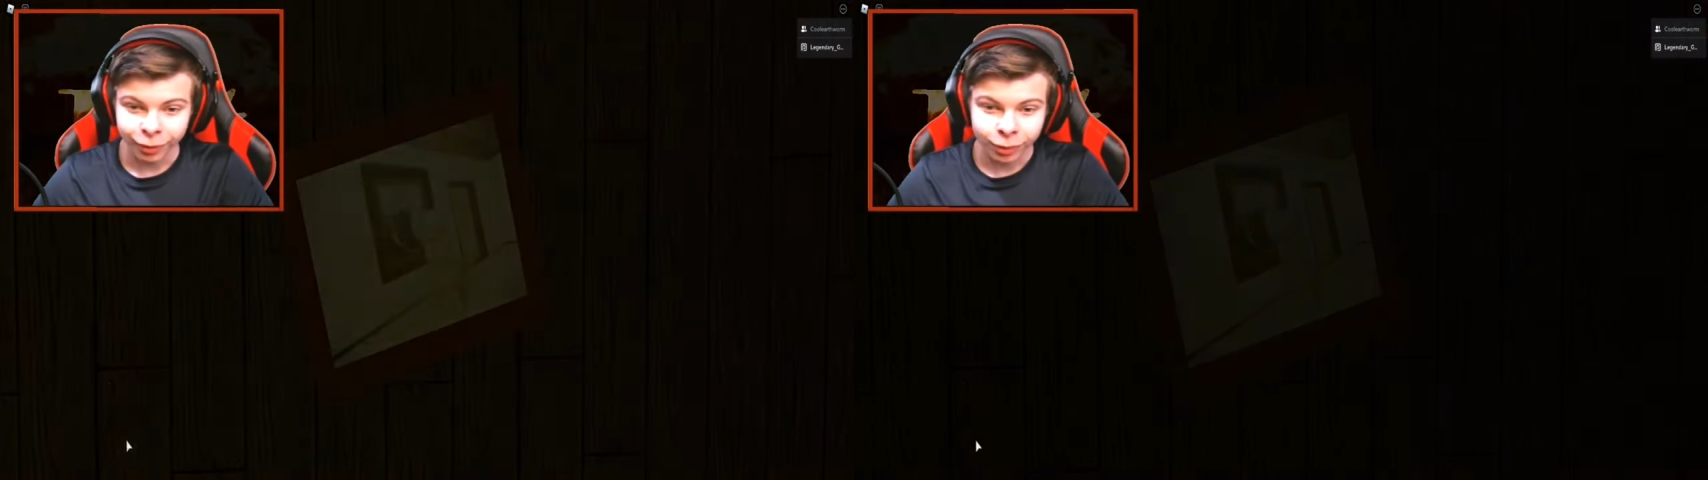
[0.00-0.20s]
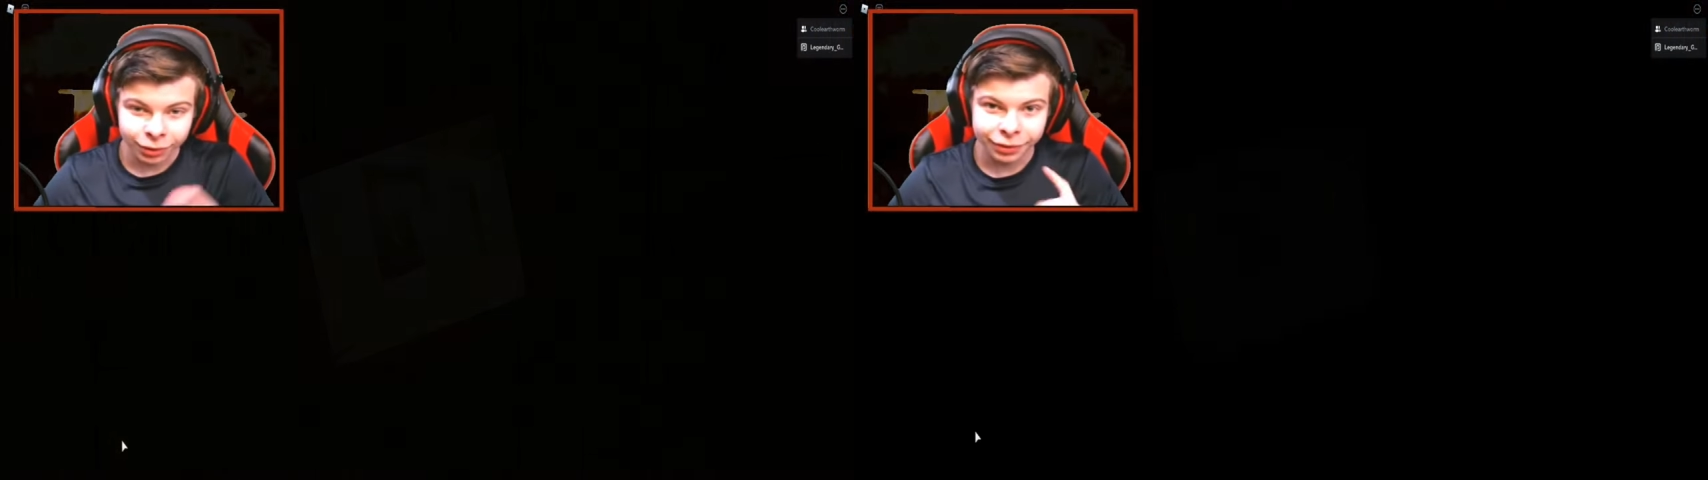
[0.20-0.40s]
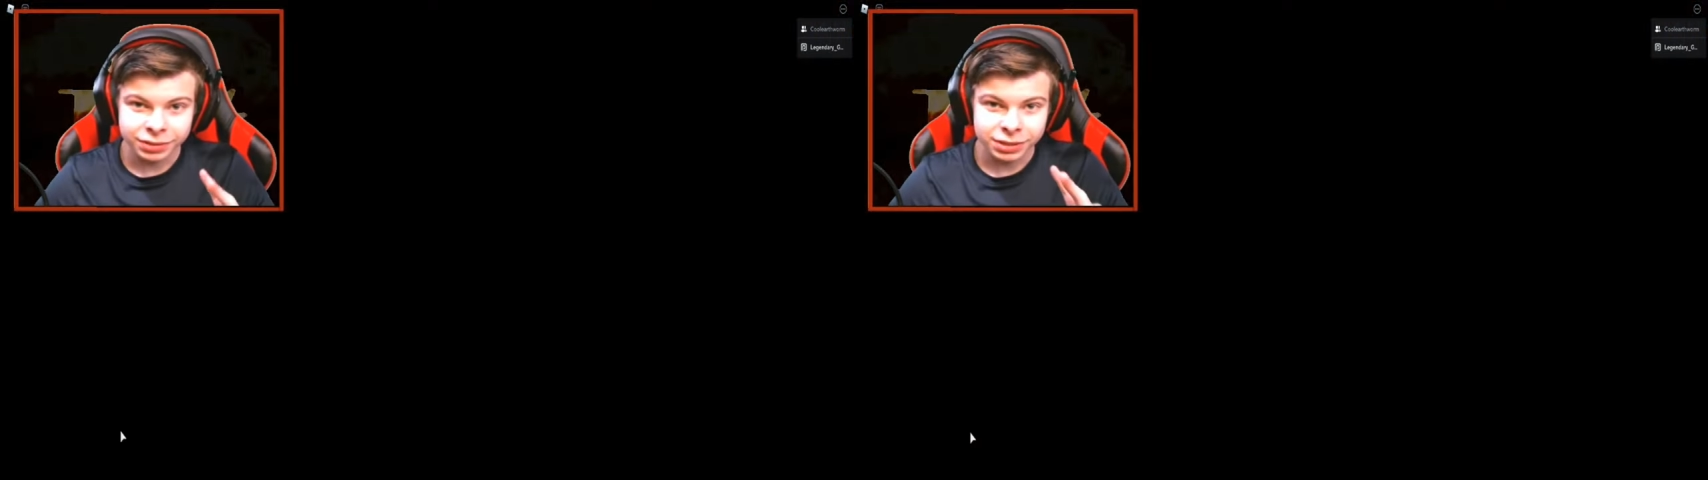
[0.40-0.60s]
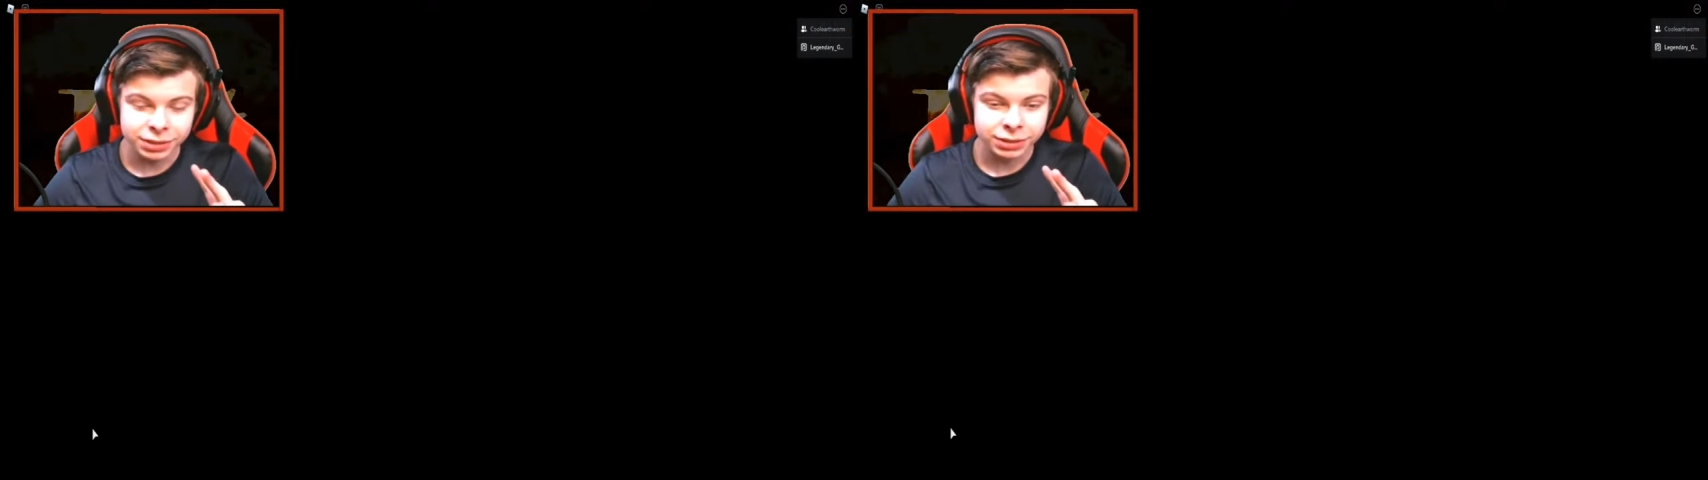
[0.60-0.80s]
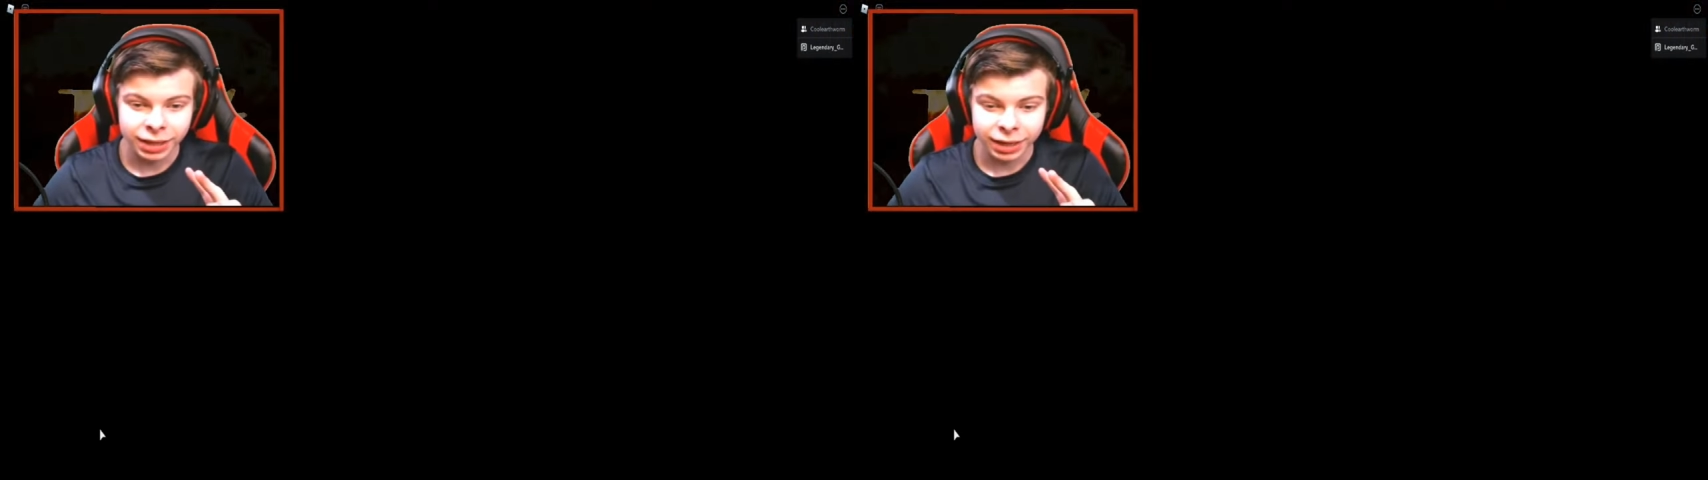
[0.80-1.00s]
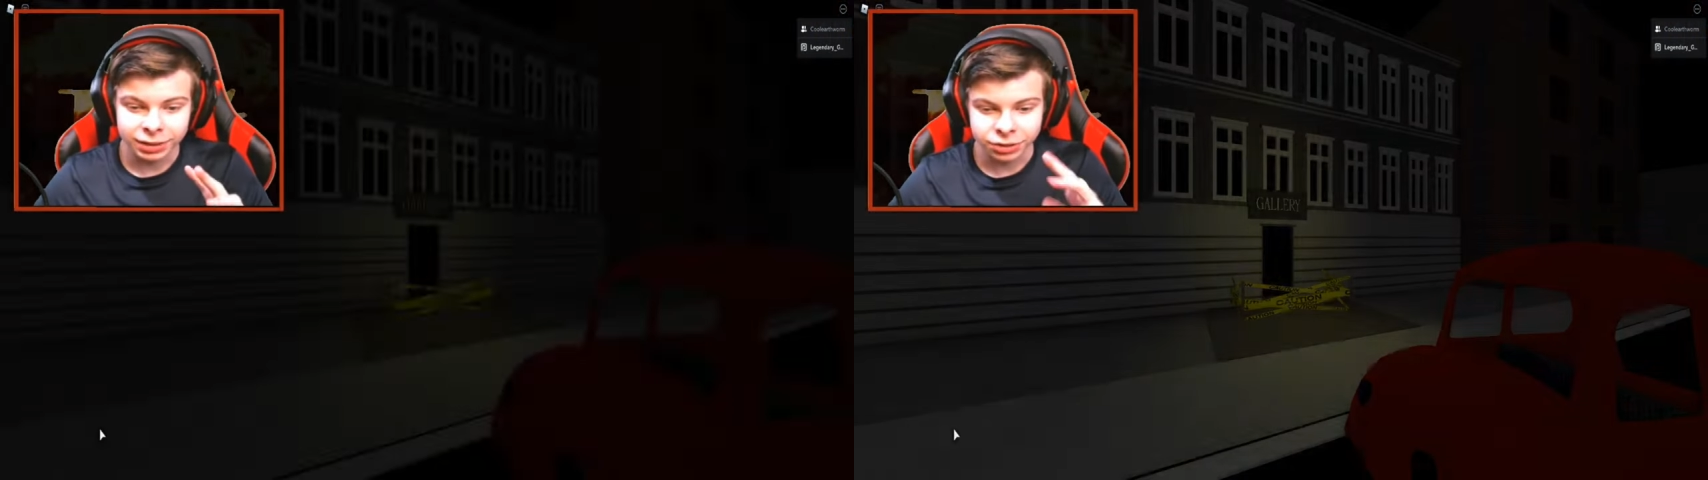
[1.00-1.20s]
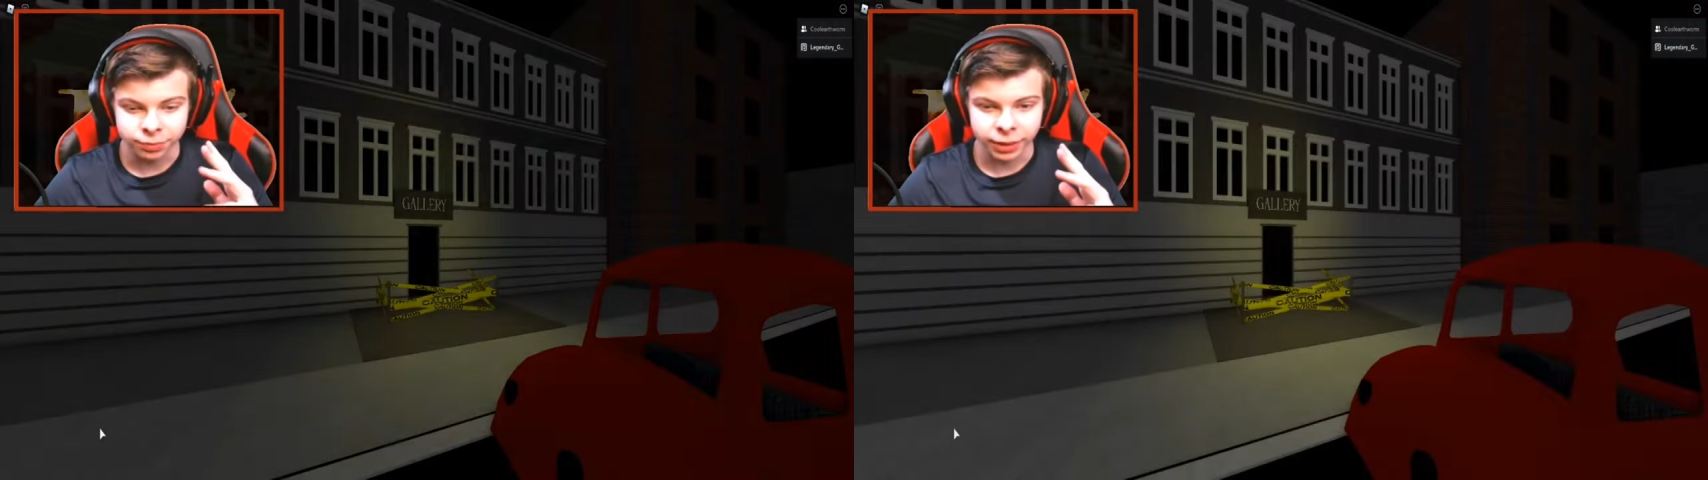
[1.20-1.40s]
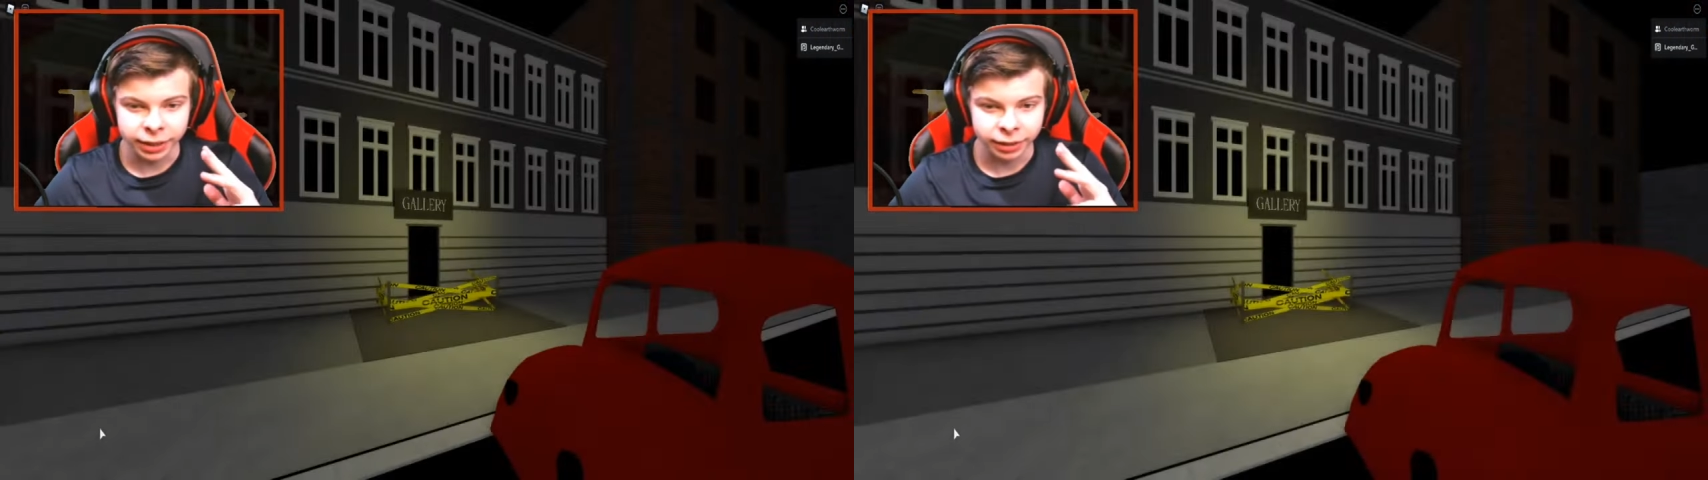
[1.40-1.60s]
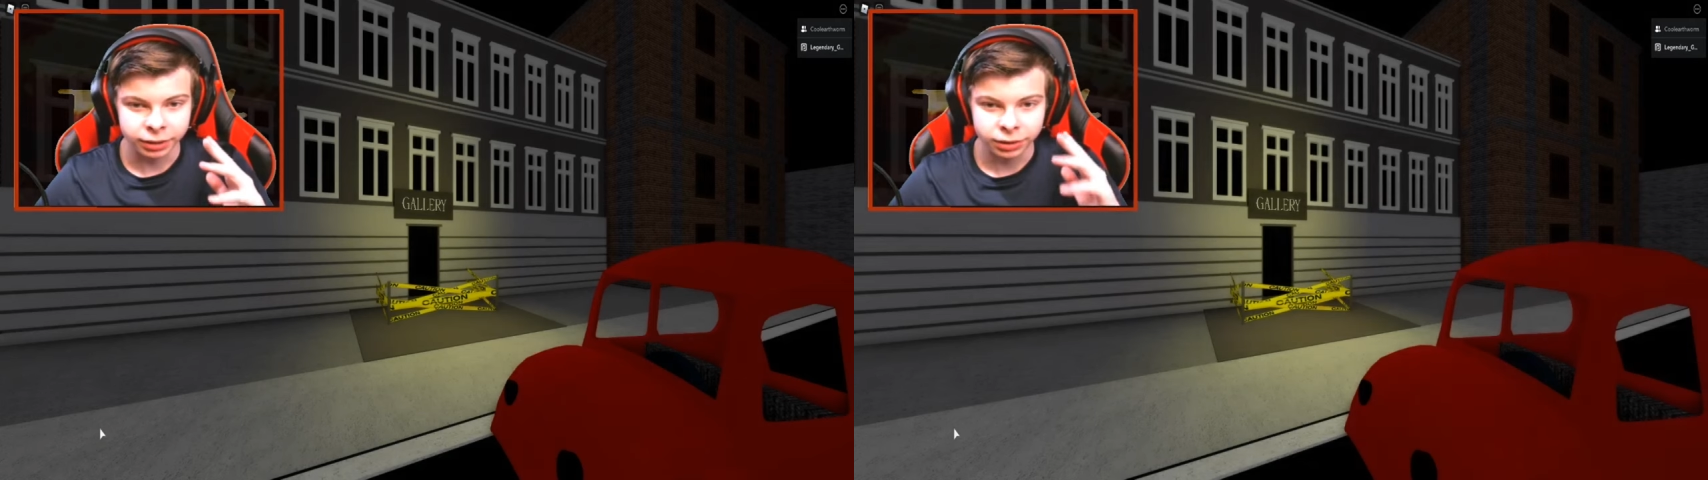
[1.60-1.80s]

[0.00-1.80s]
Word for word: will give it to these guys who made it.